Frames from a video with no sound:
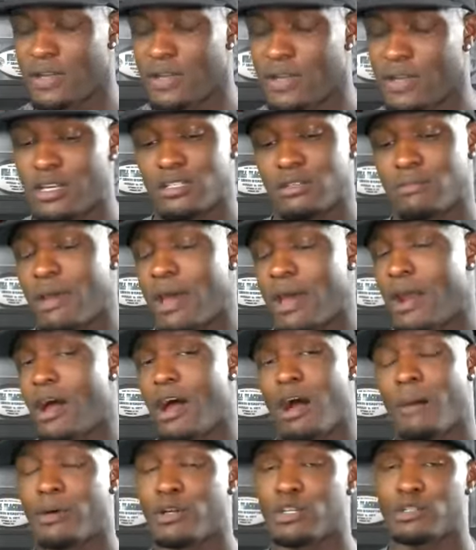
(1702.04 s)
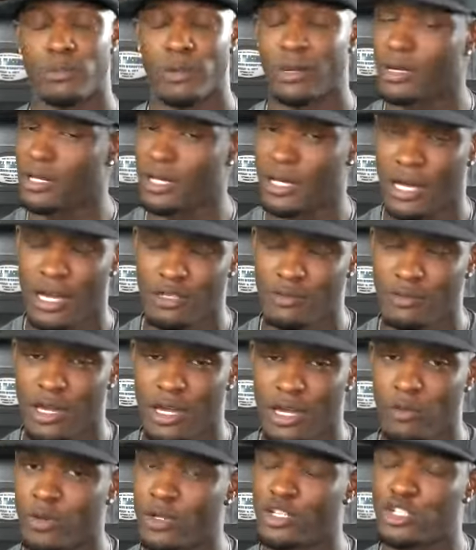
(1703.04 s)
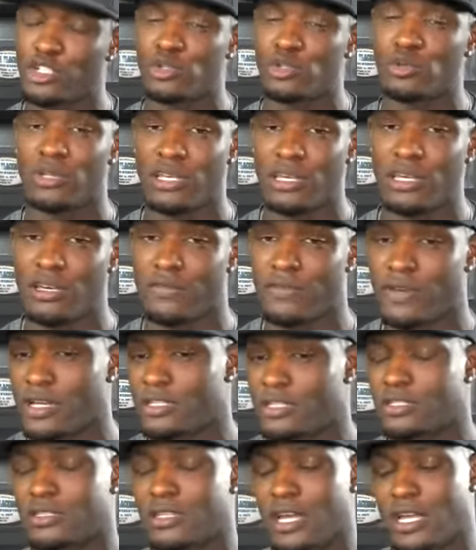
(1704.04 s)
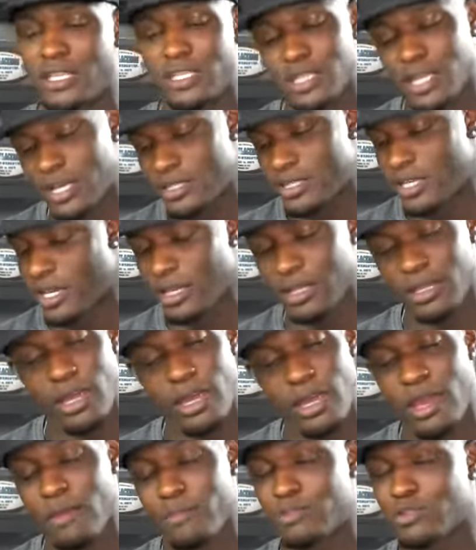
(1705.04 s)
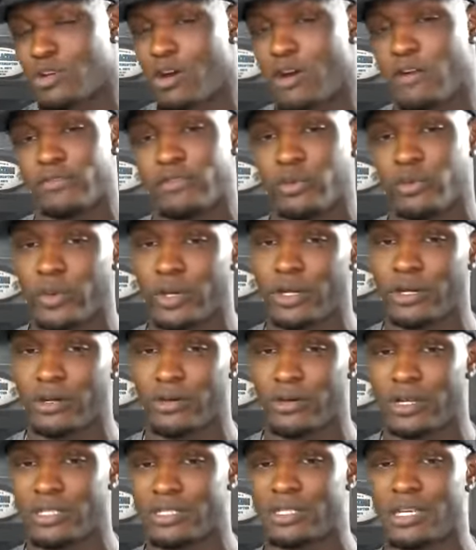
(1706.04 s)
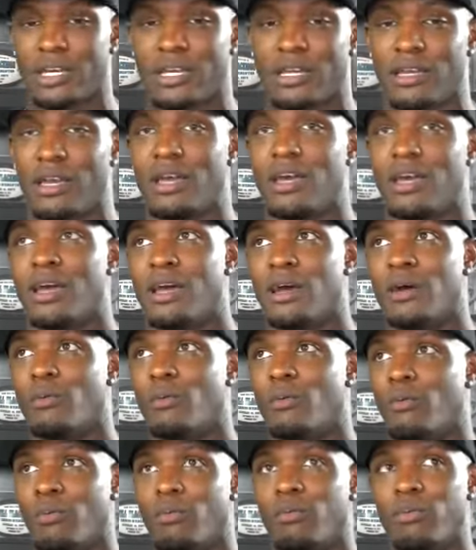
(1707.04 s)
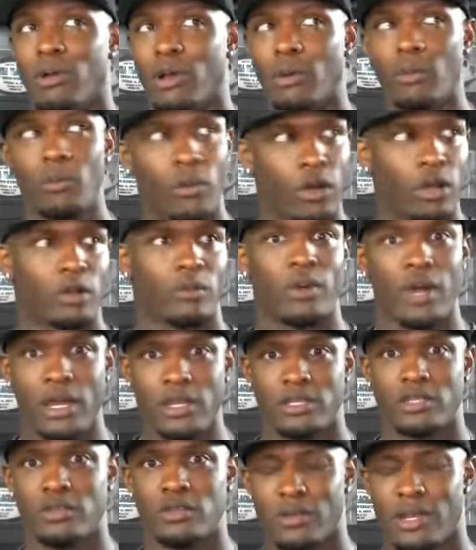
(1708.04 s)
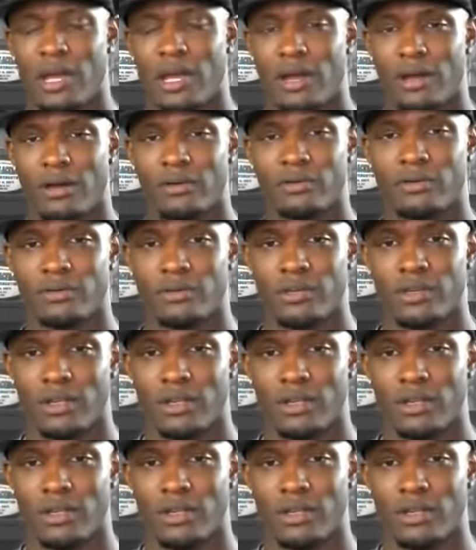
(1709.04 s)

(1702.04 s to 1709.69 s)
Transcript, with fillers: it doesn't matter how much money guys made. Once you leave, it's like taking the hamster off the wheel. It's like, what do I do now? You